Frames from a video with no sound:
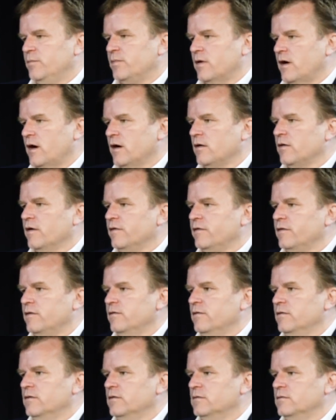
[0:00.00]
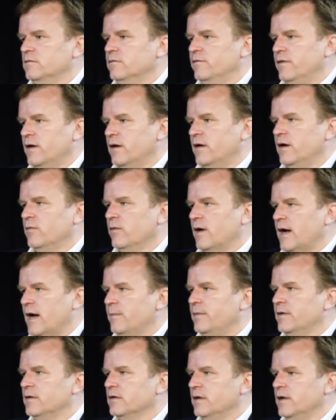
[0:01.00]
progress very
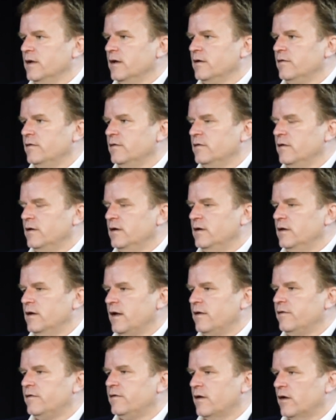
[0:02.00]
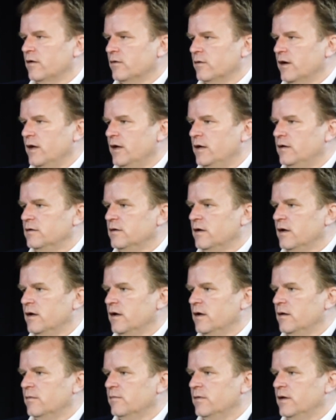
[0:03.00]
rapidly accelerate
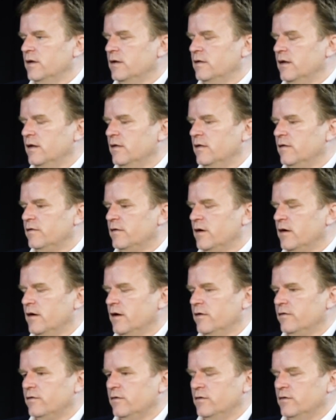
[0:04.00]
in this area.